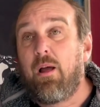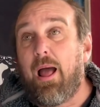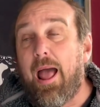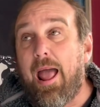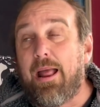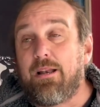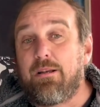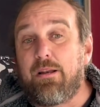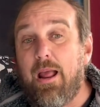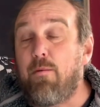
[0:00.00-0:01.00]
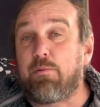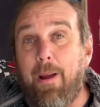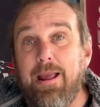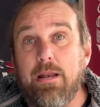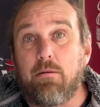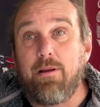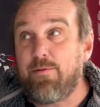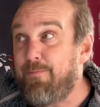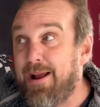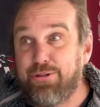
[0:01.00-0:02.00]
And it was banging. It
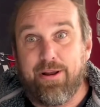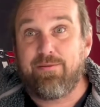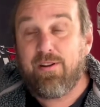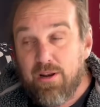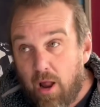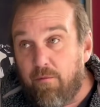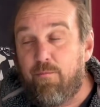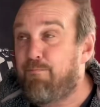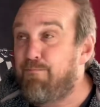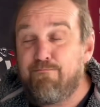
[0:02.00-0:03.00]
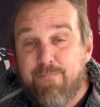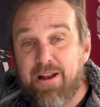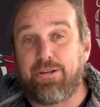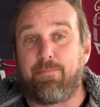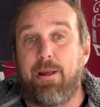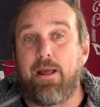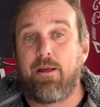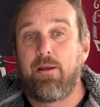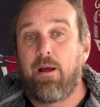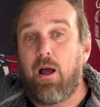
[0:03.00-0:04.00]
was magic. It was a love magic beer.
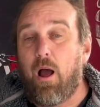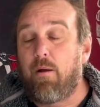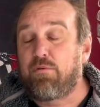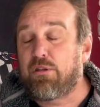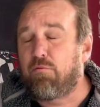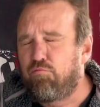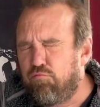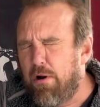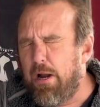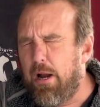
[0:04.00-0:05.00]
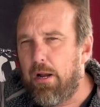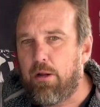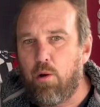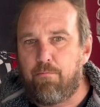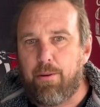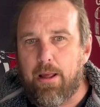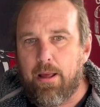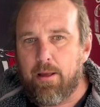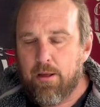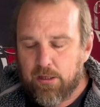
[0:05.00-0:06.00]
Um, just a really good
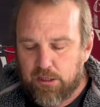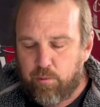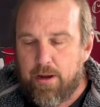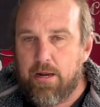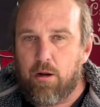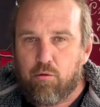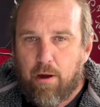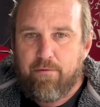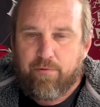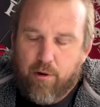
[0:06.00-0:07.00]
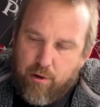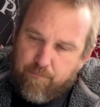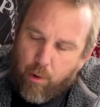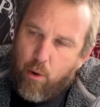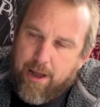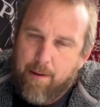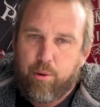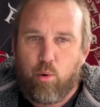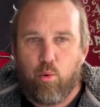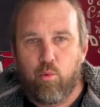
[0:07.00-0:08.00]
beer. Sweet, grapefruit,
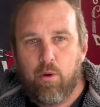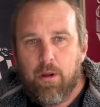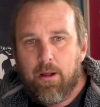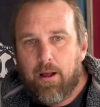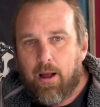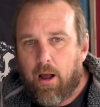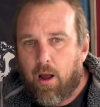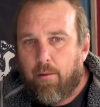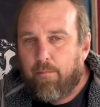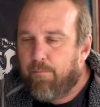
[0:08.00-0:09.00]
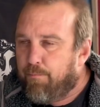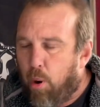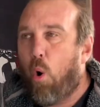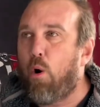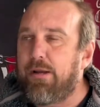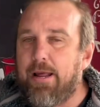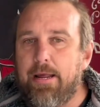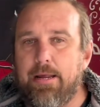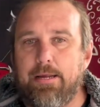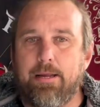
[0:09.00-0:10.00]
pineapple, um,
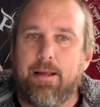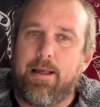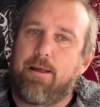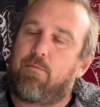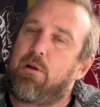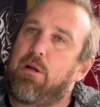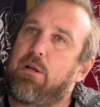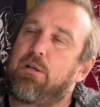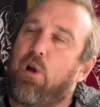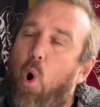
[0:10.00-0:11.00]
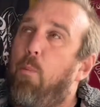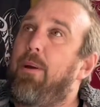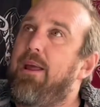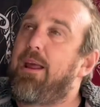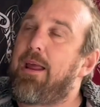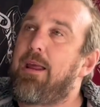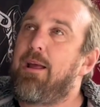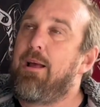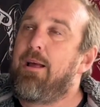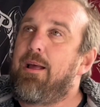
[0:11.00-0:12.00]
piney. It was hoppy.
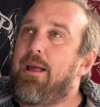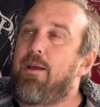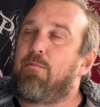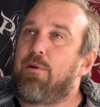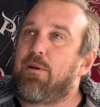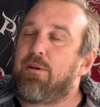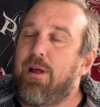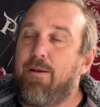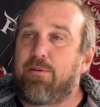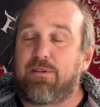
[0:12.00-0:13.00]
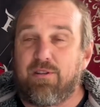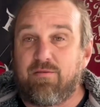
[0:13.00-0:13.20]
It was. It was just.